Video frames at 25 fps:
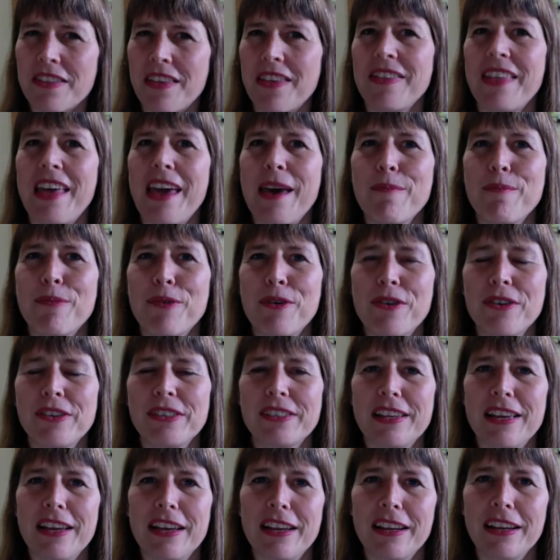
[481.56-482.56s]
than that
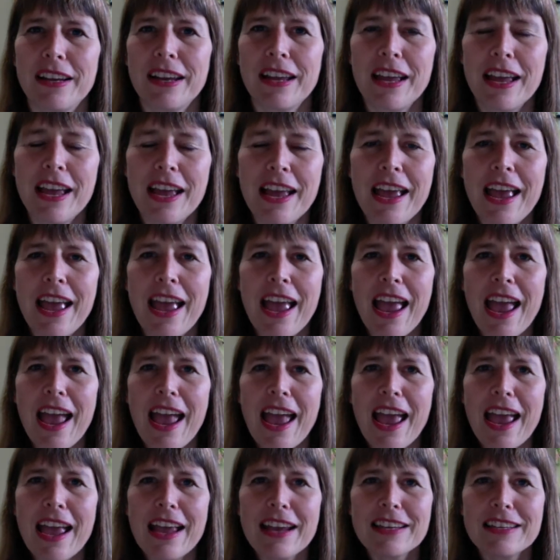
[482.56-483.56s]
person?
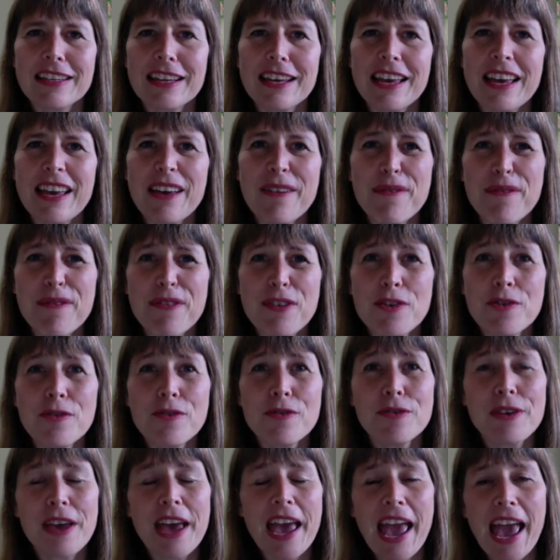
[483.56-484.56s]
And if
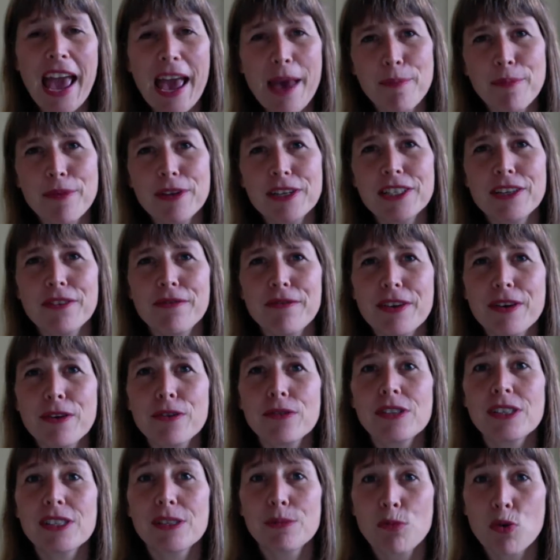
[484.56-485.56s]
you happen to feel
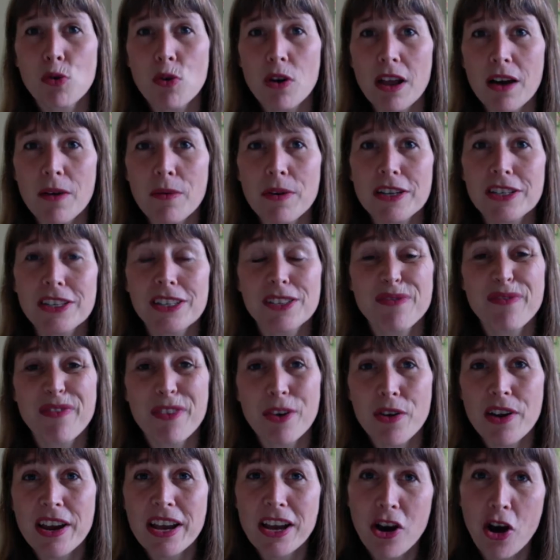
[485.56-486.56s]
smaller, which is
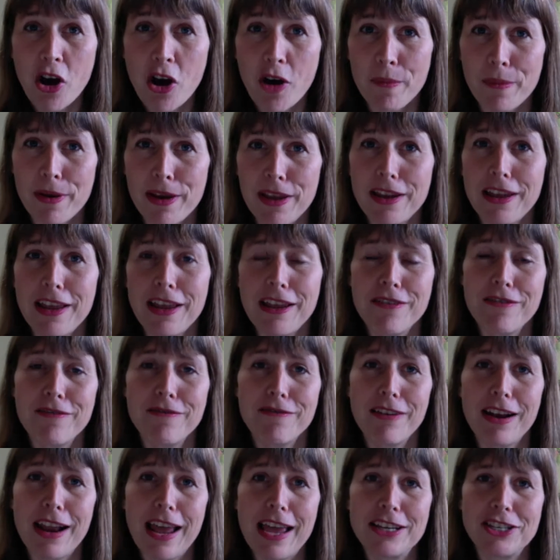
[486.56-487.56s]
very common in
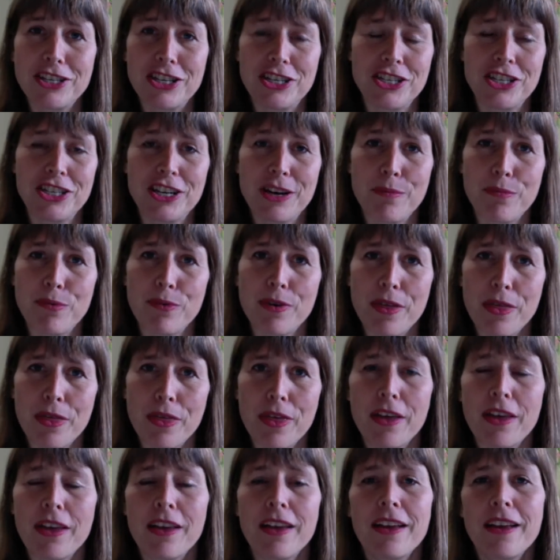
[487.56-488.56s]
relationship with